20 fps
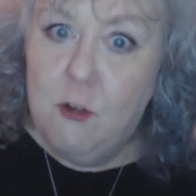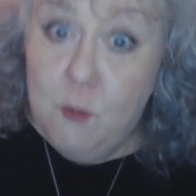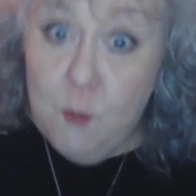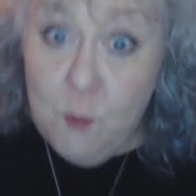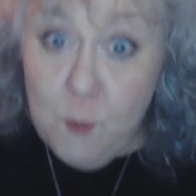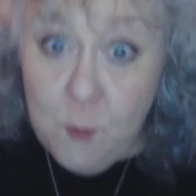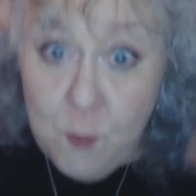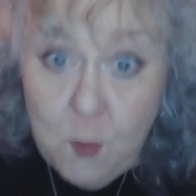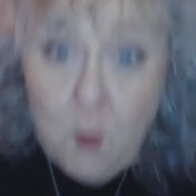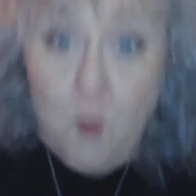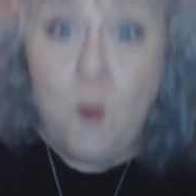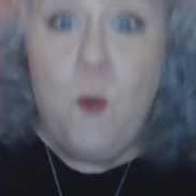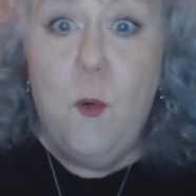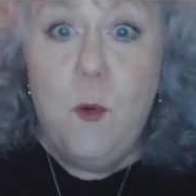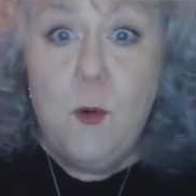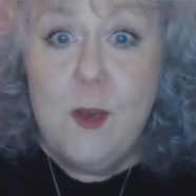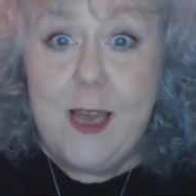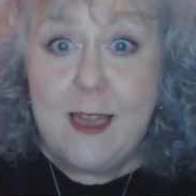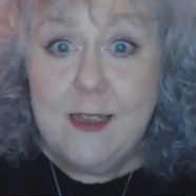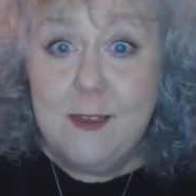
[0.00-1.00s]

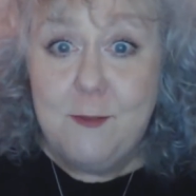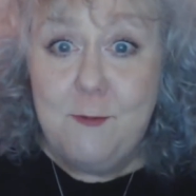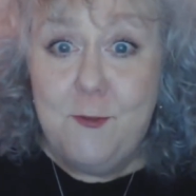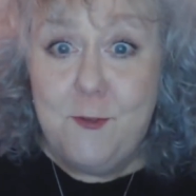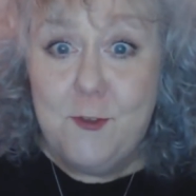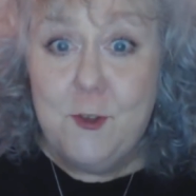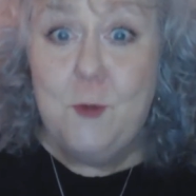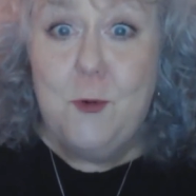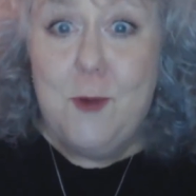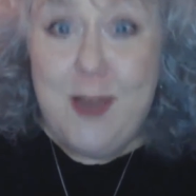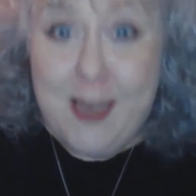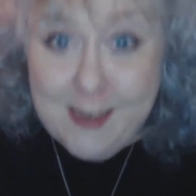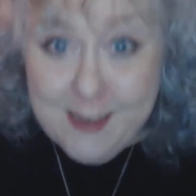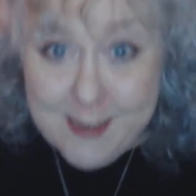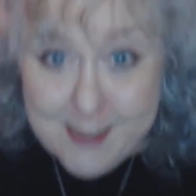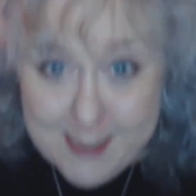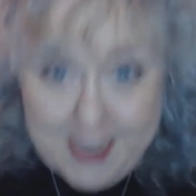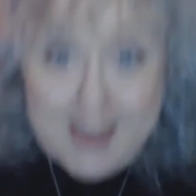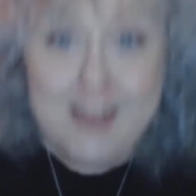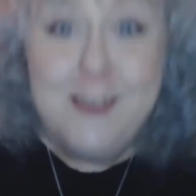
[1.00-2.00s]
No, get them flowing,
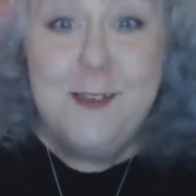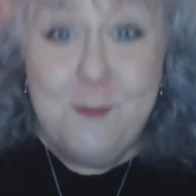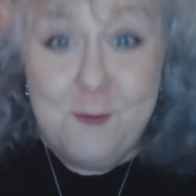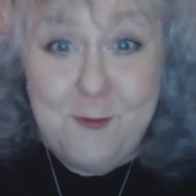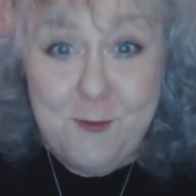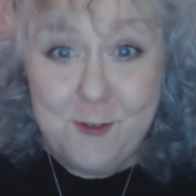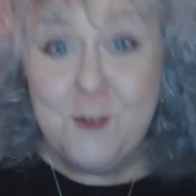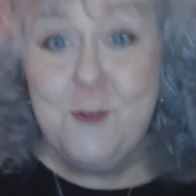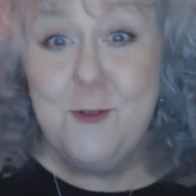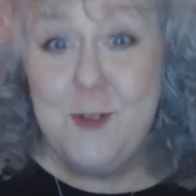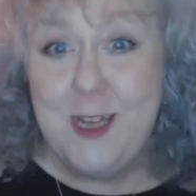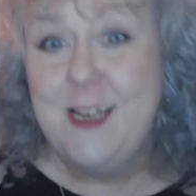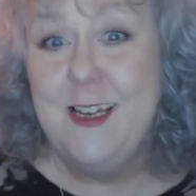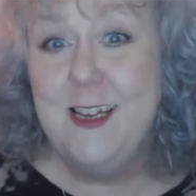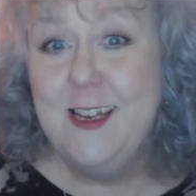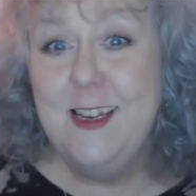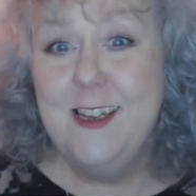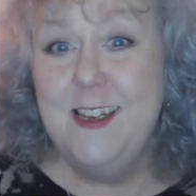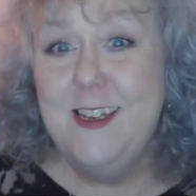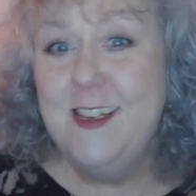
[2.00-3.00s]
get them flowing,
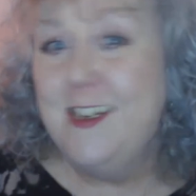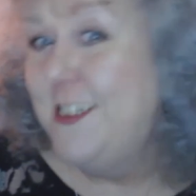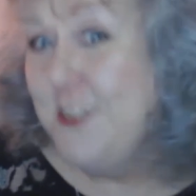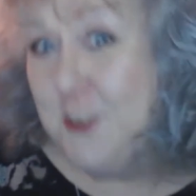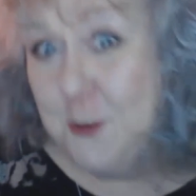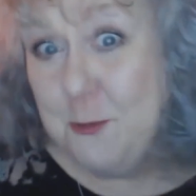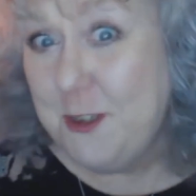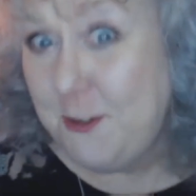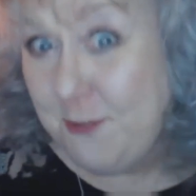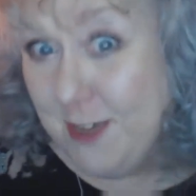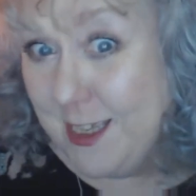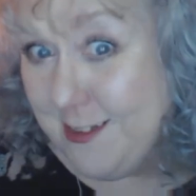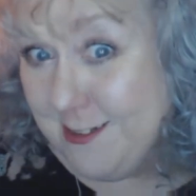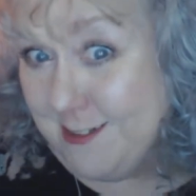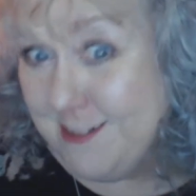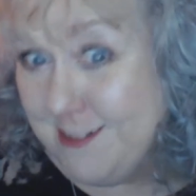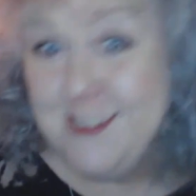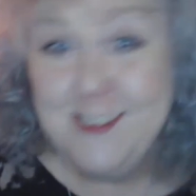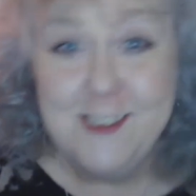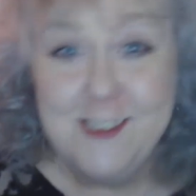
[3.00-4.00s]
and you'll be
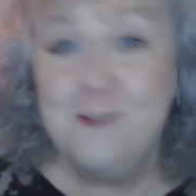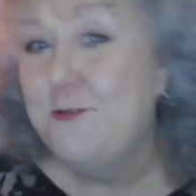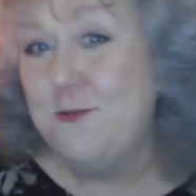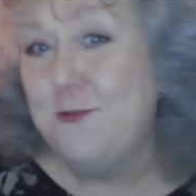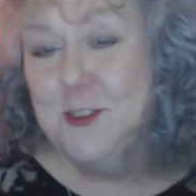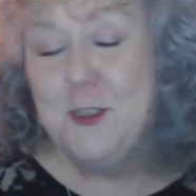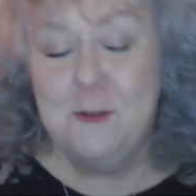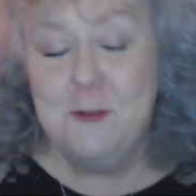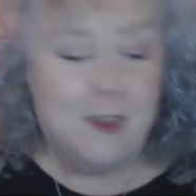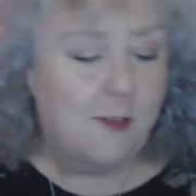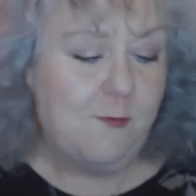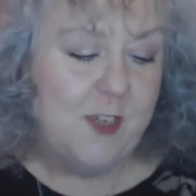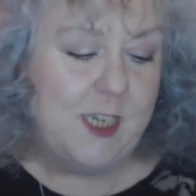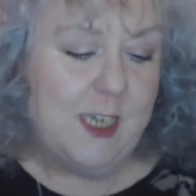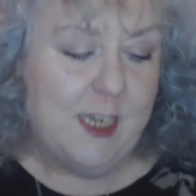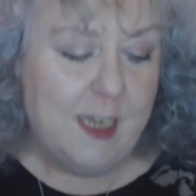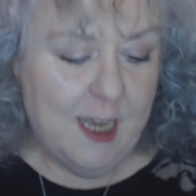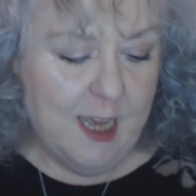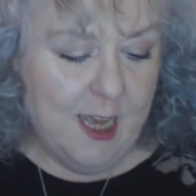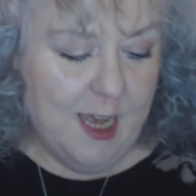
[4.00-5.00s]
fine. You'll love
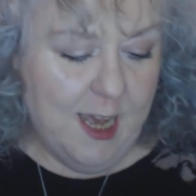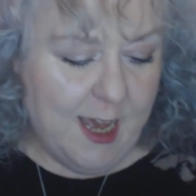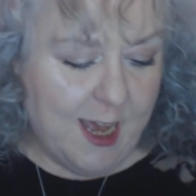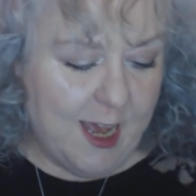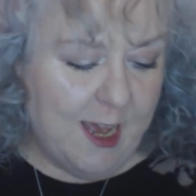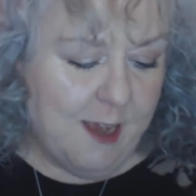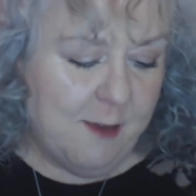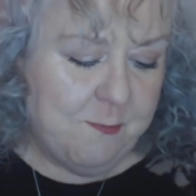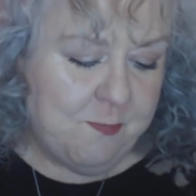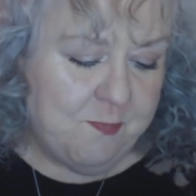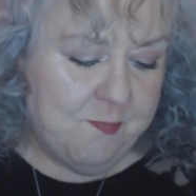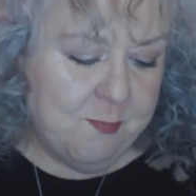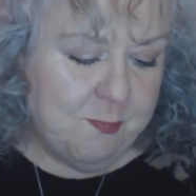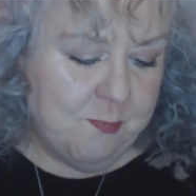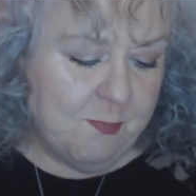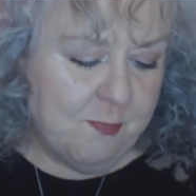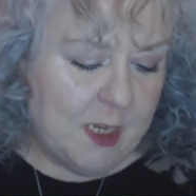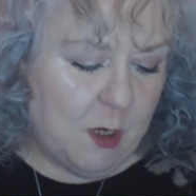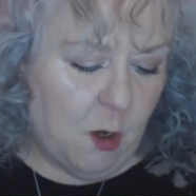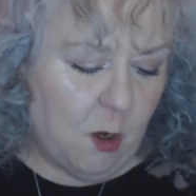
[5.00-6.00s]
it.
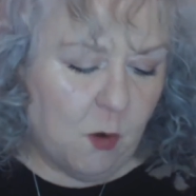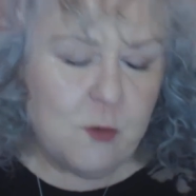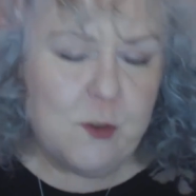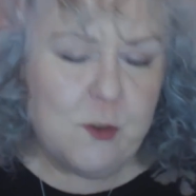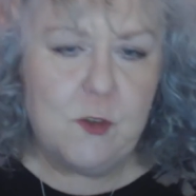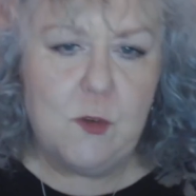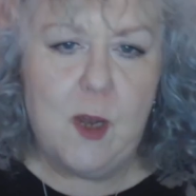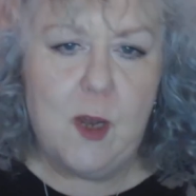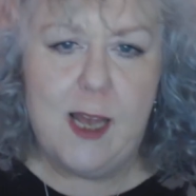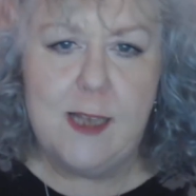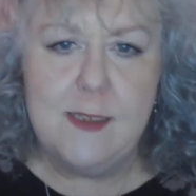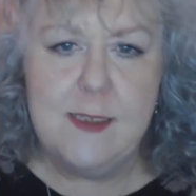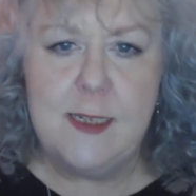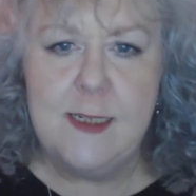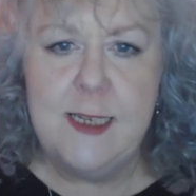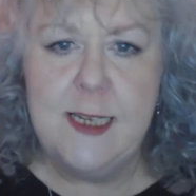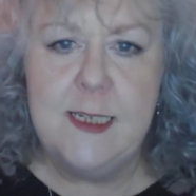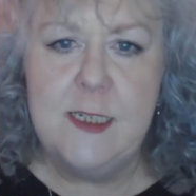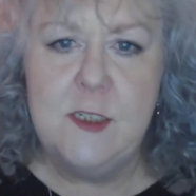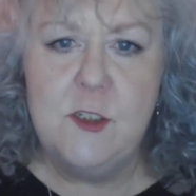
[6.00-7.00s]
It also has
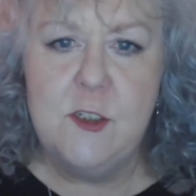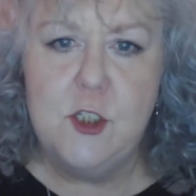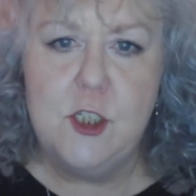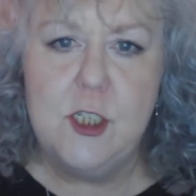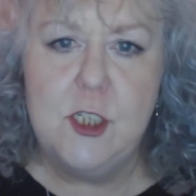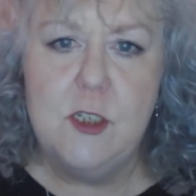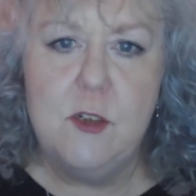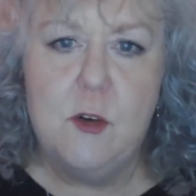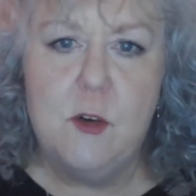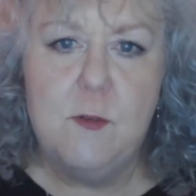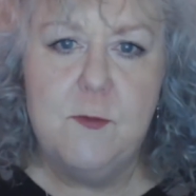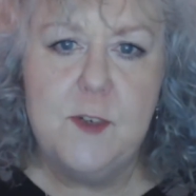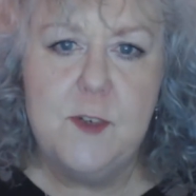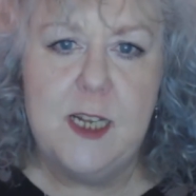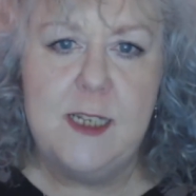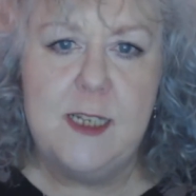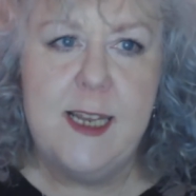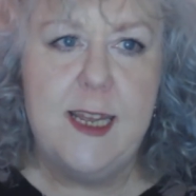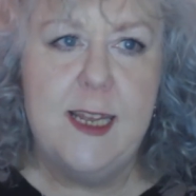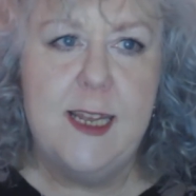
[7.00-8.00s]
an energy of
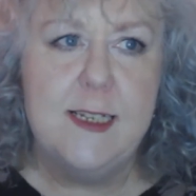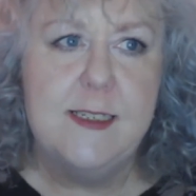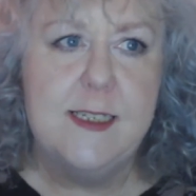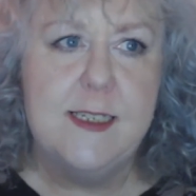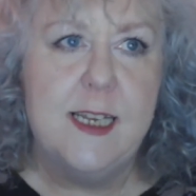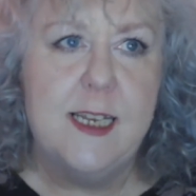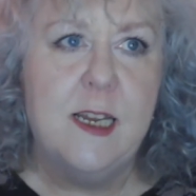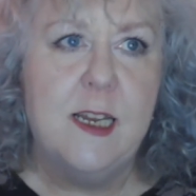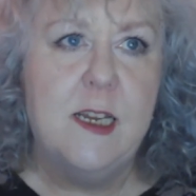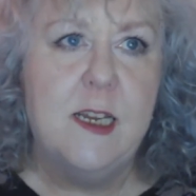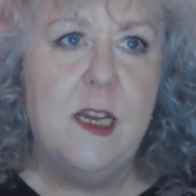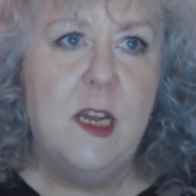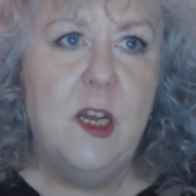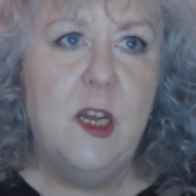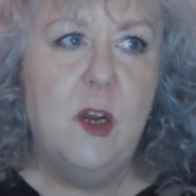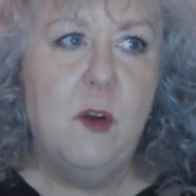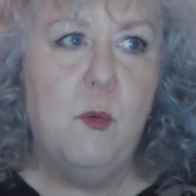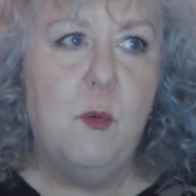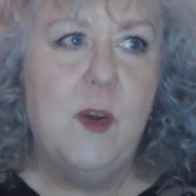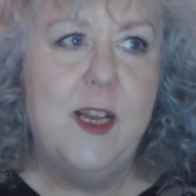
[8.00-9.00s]
connecting
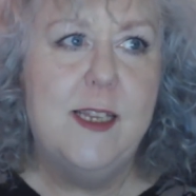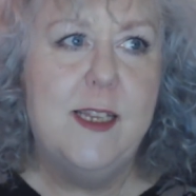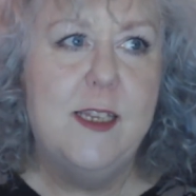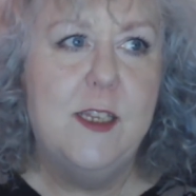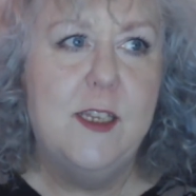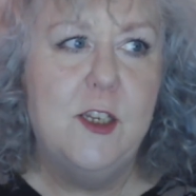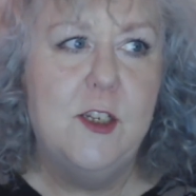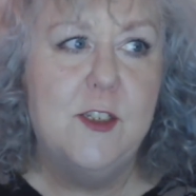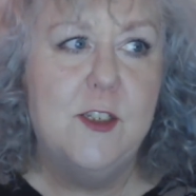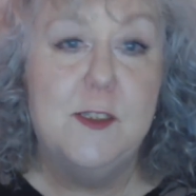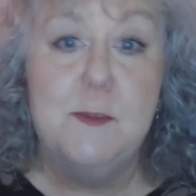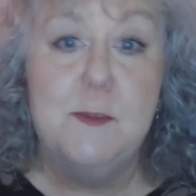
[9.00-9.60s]
with your